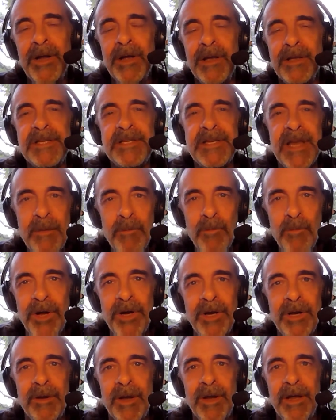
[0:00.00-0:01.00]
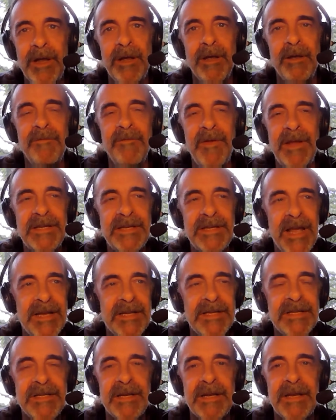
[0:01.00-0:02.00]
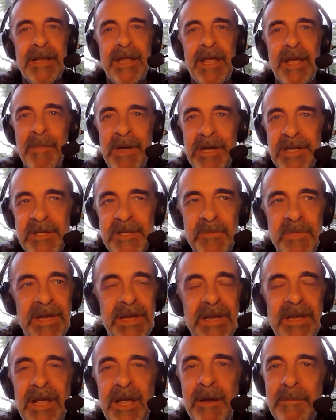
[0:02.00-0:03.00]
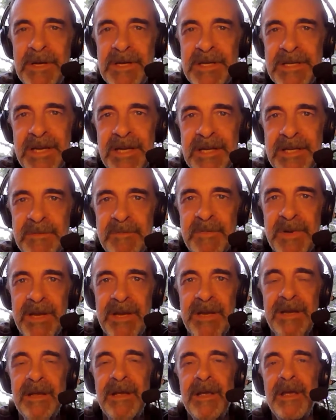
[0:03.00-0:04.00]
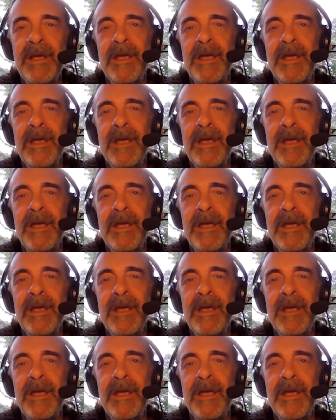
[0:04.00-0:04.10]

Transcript: The same one, a fantastic MSP, MSSP.